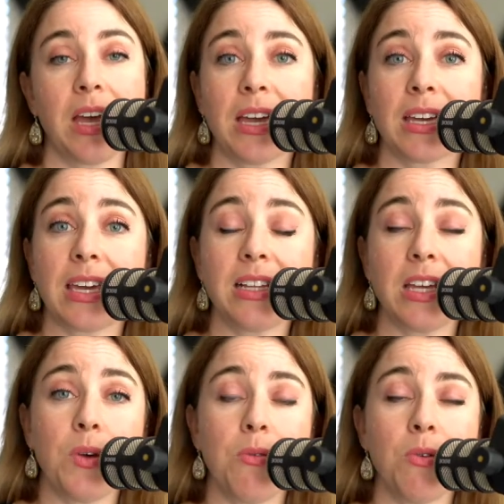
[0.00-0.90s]
Kelly,
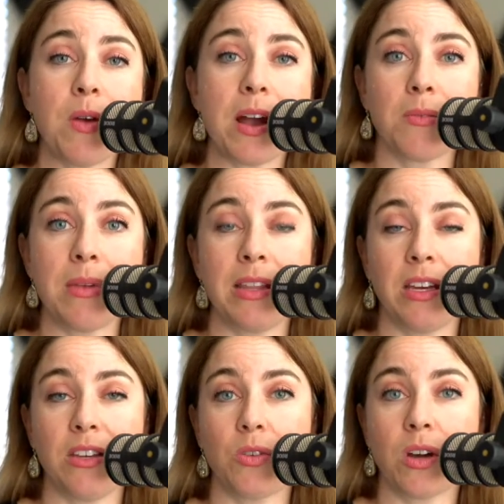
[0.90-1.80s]
we would recommend that
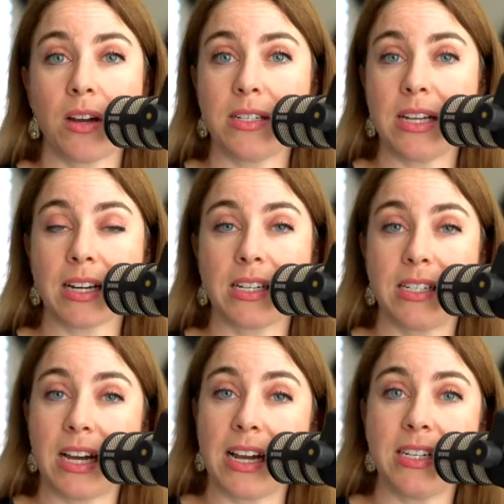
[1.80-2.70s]
you contact
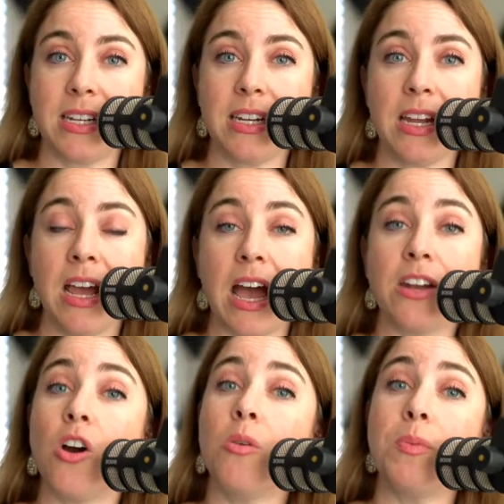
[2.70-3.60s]
Titan and
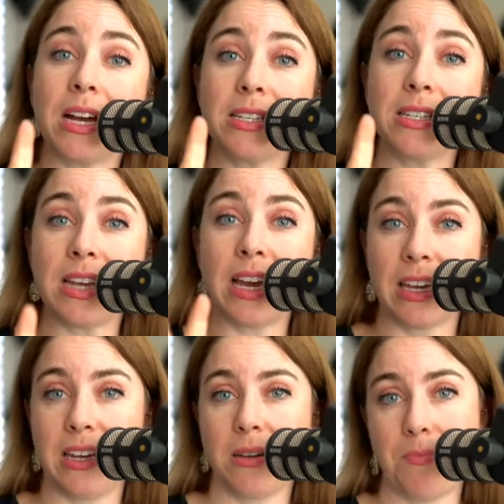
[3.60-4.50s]
open a
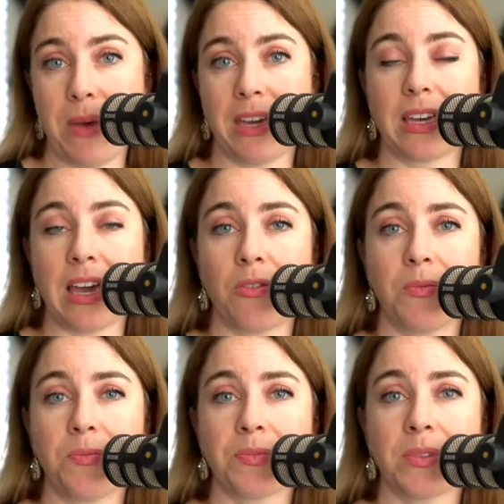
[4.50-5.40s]
second bank
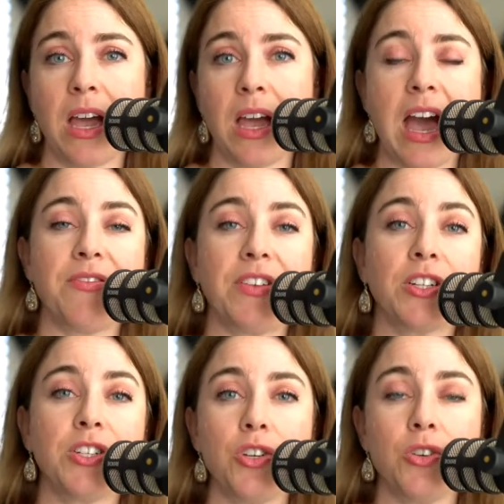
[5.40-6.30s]
account.
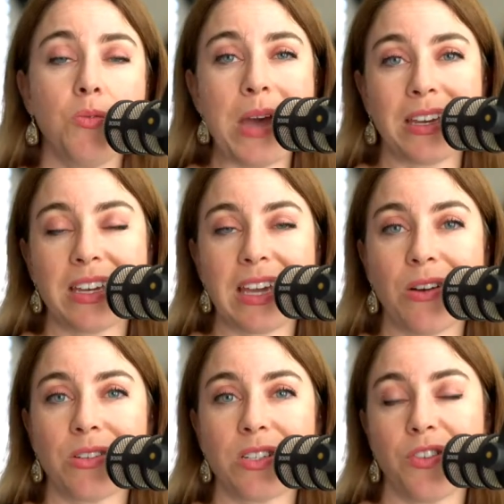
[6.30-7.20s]
Having two bank
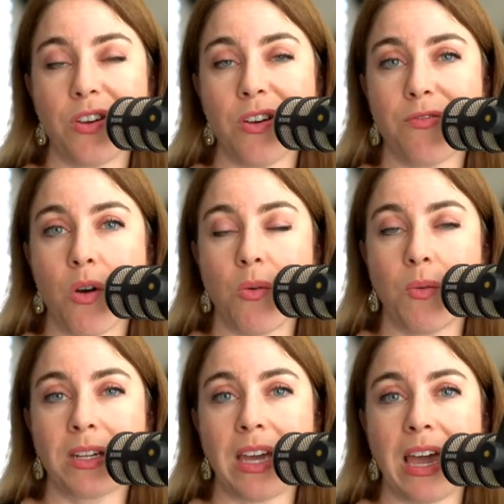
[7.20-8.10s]
accounts for your
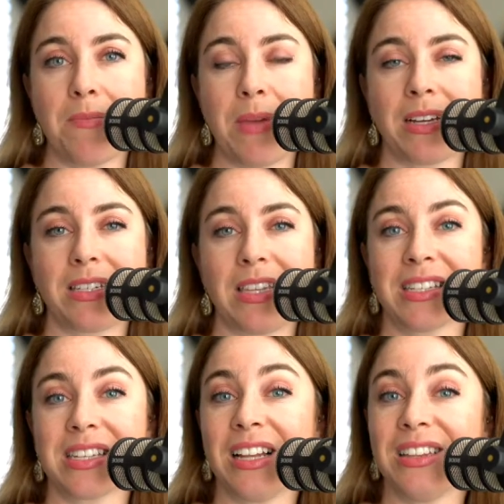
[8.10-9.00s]
401k makes
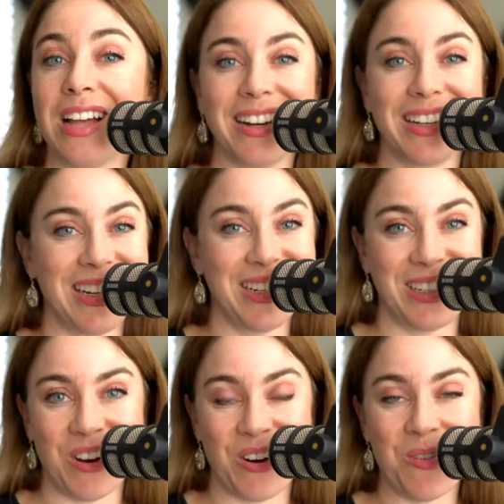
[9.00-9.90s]
things a lot
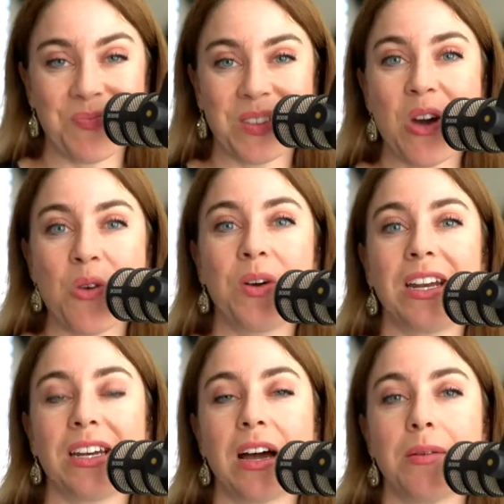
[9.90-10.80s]
easier when
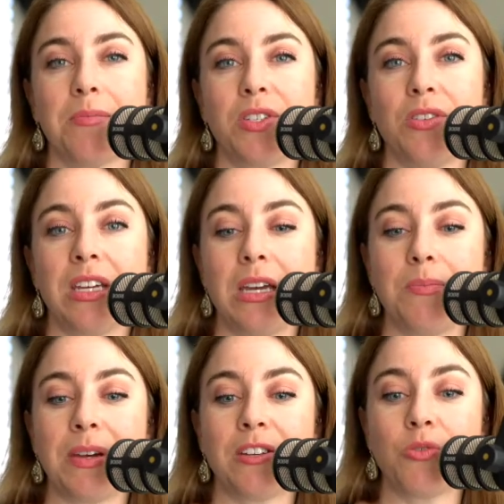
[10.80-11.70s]
it comes to
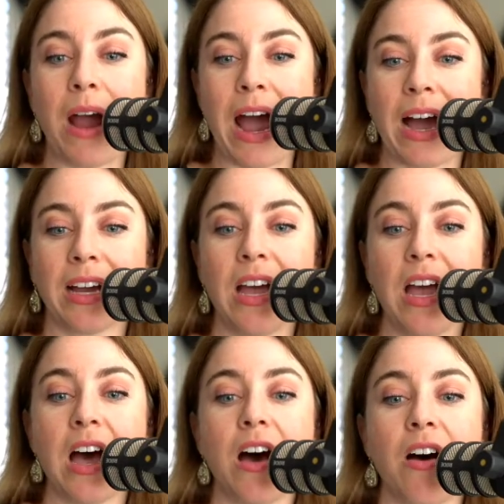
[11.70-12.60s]
keeping track
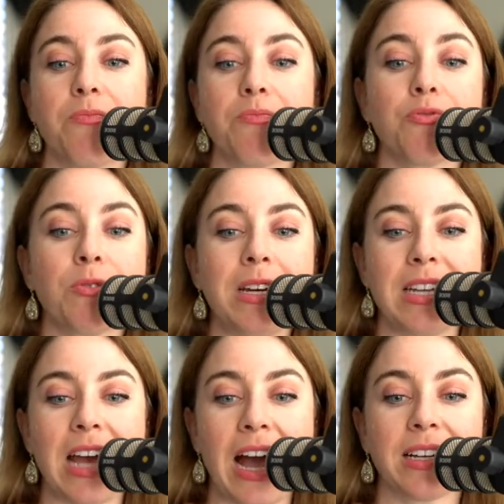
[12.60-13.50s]
of
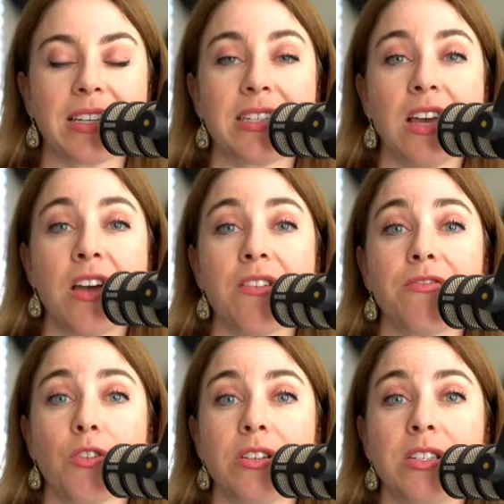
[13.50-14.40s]
pre-tax
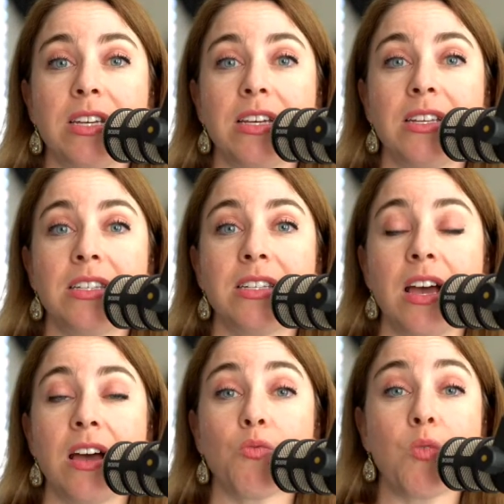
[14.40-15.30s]
versus
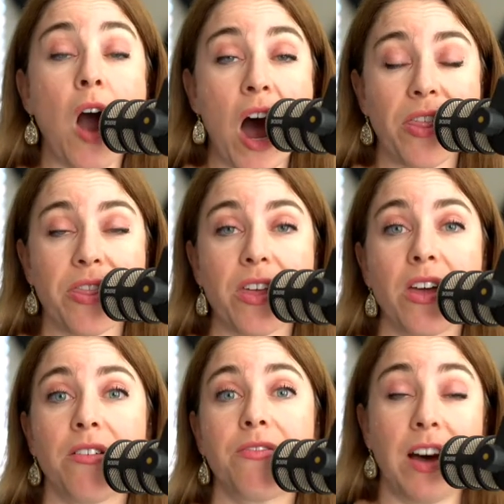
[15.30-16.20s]
Roth
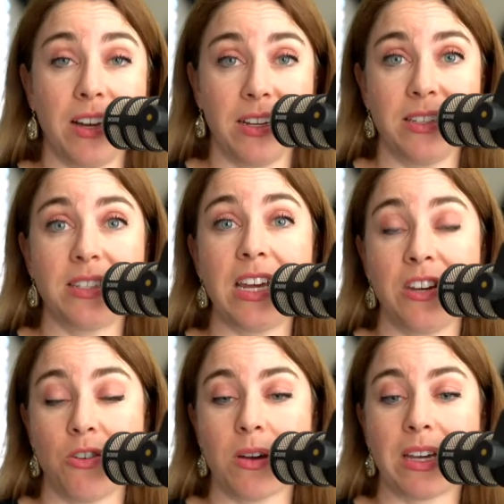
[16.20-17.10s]
funds in
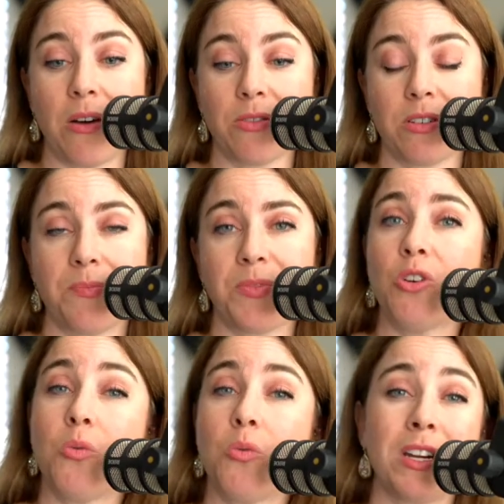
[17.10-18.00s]
your account. You
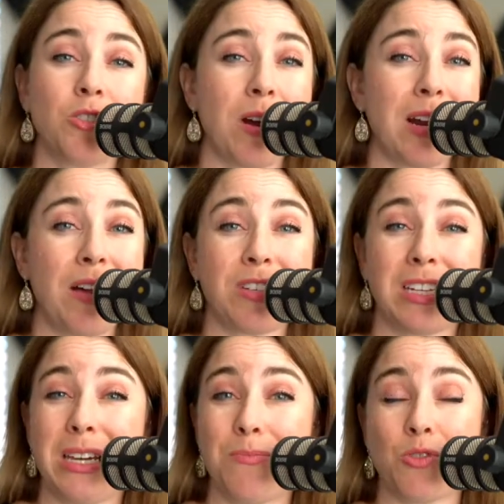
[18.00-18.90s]
don't want to try to have to
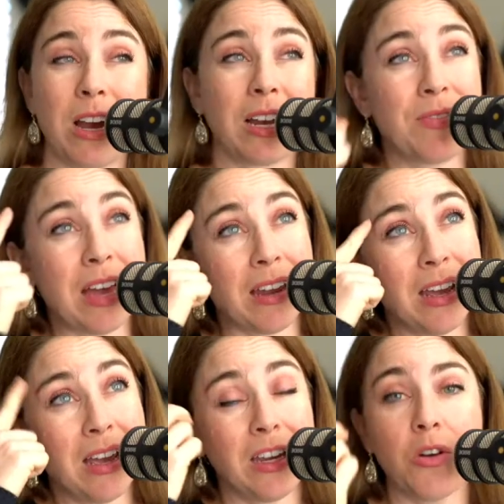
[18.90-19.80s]
keep track of that,
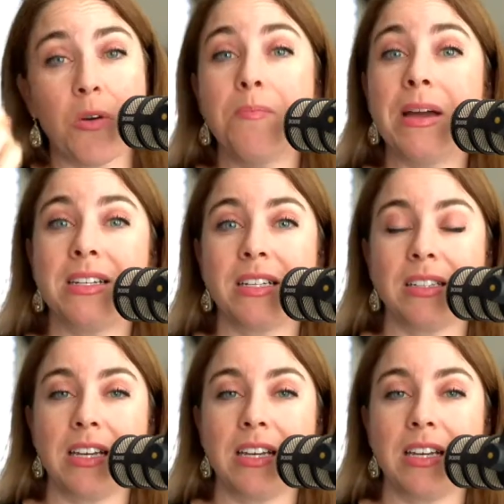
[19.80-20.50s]
mentally.